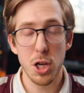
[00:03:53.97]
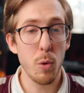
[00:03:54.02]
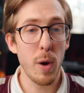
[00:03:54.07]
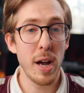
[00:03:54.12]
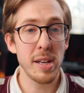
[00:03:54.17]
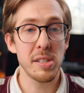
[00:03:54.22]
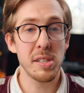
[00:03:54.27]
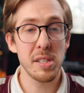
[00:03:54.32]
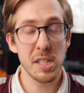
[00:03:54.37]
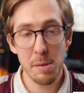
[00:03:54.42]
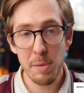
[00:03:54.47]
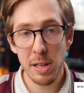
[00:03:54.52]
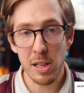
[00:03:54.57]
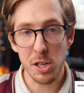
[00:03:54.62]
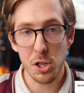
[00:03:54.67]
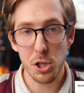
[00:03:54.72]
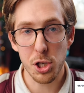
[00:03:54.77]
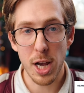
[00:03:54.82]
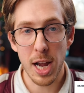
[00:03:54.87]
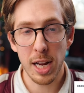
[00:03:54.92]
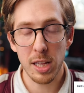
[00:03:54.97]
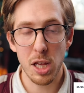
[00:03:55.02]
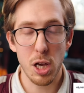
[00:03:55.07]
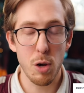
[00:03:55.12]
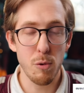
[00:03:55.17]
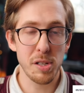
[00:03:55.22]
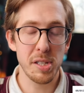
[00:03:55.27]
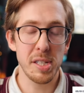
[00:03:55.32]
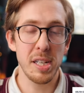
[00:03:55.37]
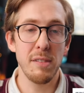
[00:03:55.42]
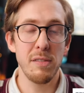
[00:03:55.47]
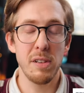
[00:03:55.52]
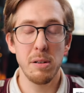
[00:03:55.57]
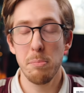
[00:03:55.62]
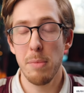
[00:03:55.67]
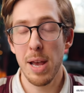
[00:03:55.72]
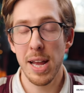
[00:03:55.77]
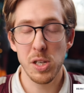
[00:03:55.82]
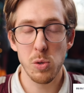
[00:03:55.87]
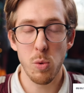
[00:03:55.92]
US stimulus check that you received in
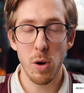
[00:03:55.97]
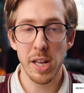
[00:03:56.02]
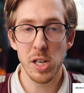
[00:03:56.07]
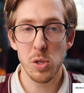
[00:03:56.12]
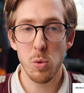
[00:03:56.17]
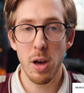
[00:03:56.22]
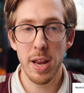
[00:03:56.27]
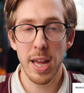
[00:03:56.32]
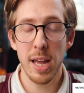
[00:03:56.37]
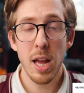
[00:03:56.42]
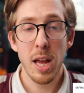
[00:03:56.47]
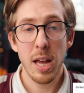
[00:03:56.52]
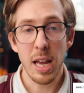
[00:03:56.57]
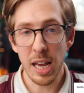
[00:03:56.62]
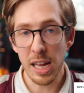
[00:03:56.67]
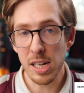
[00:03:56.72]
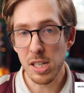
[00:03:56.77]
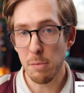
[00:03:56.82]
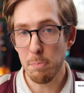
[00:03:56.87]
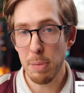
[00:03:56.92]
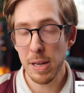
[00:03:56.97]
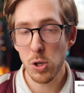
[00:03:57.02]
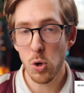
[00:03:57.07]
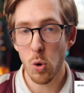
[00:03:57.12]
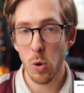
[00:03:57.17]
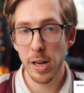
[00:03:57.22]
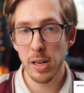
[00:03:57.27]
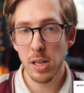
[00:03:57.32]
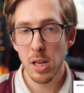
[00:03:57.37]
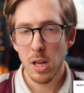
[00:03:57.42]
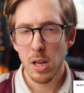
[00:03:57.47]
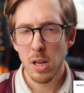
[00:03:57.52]
May 2020 into Bitcoin,